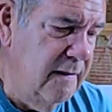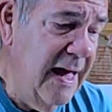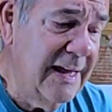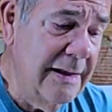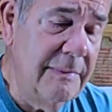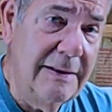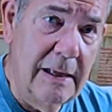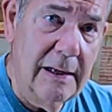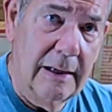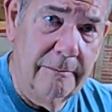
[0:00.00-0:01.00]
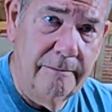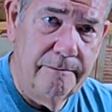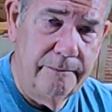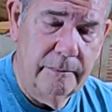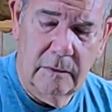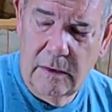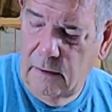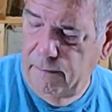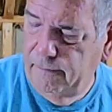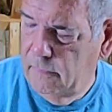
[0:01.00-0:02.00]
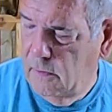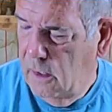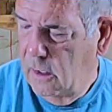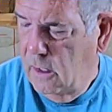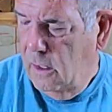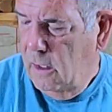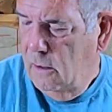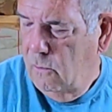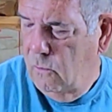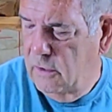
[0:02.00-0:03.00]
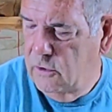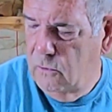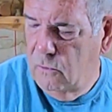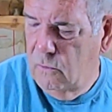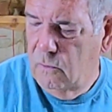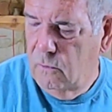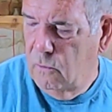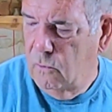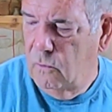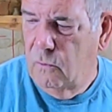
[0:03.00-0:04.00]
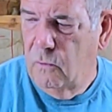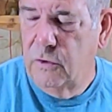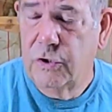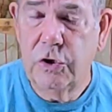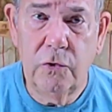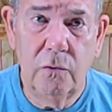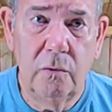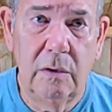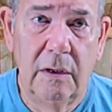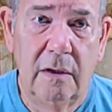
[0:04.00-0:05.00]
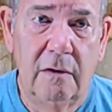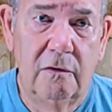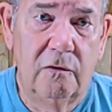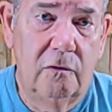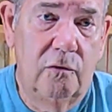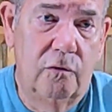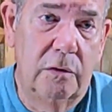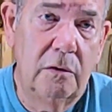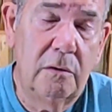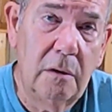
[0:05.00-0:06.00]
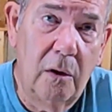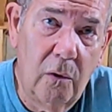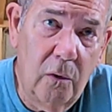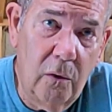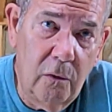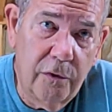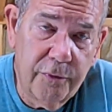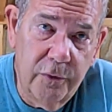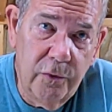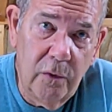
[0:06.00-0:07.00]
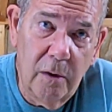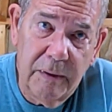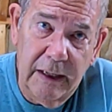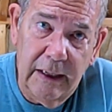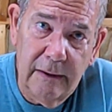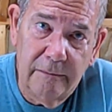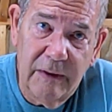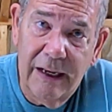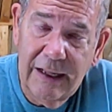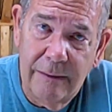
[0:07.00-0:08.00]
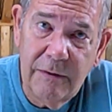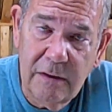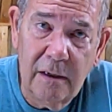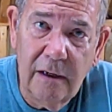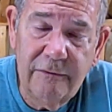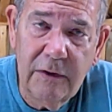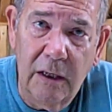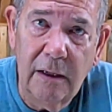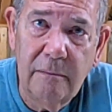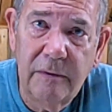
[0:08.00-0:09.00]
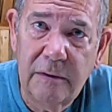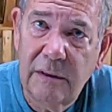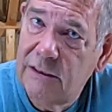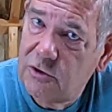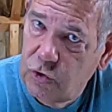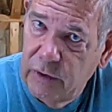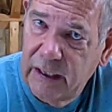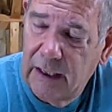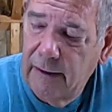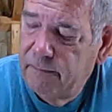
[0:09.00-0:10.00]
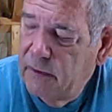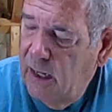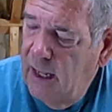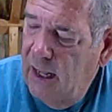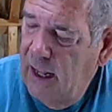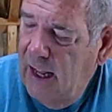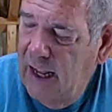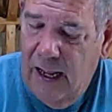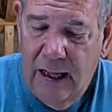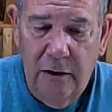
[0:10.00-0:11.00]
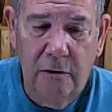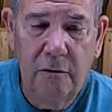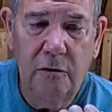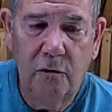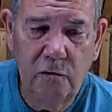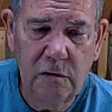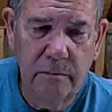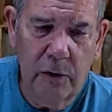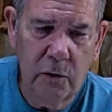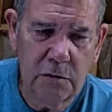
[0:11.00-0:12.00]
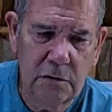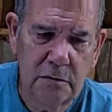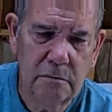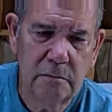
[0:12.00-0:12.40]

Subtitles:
That can be done, okay? What you would do is drill a hole through a plate, and it can be done. I've done it, but it's tricky. And use a bolt,